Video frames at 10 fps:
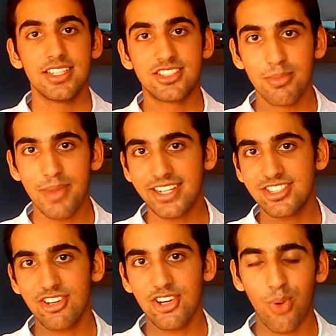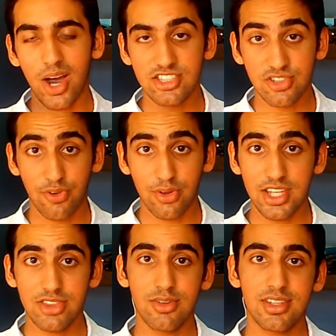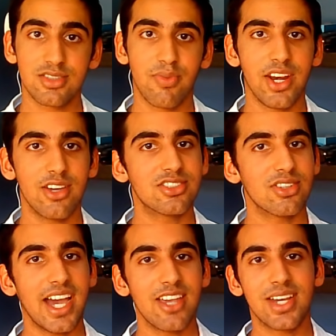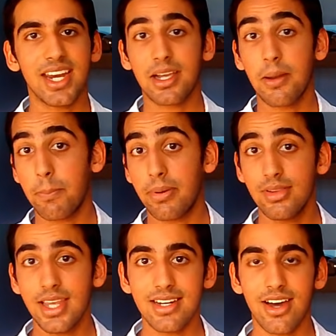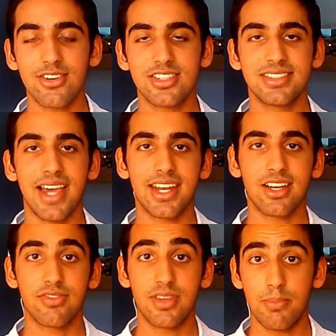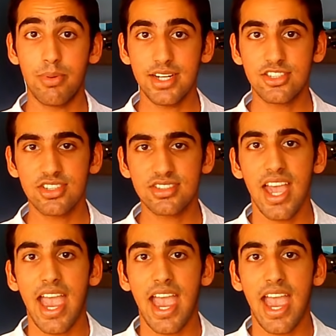So make sure you watch fully through this video so that you get a complete understanding of the bridges,